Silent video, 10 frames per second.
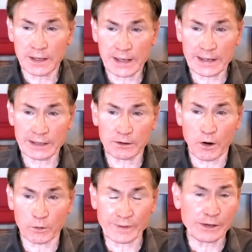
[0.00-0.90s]
And
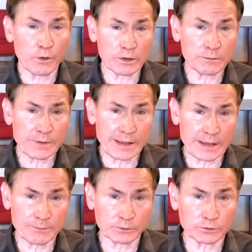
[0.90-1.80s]
are we going to be
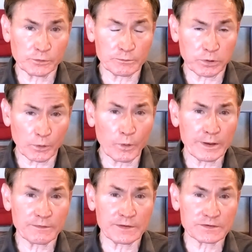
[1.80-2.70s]
able to
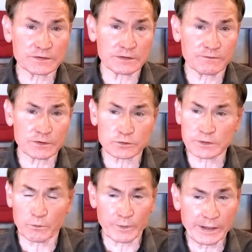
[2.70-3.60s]
employ these individuals?
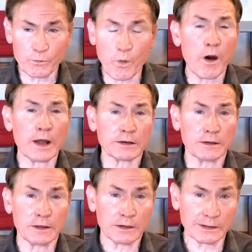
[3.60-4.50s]
Now, we want
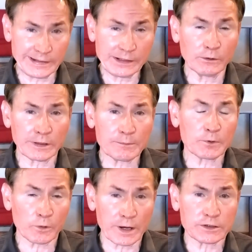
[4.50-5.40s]
legal
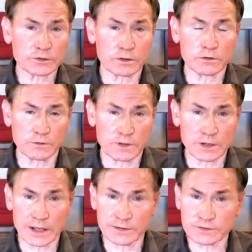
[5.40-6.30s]
immigration to the
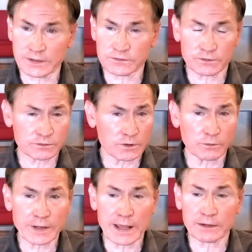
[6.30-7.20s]
United States. There's
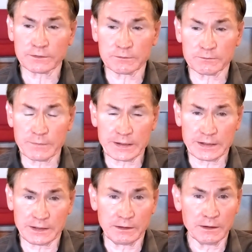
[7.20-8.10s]
no doubt that
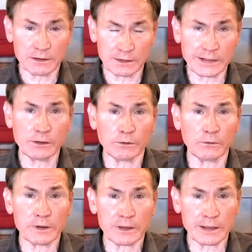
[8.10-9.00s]
many
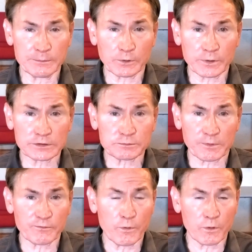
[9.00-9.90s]
legal immigrants
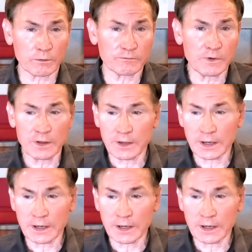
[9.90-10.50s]
perform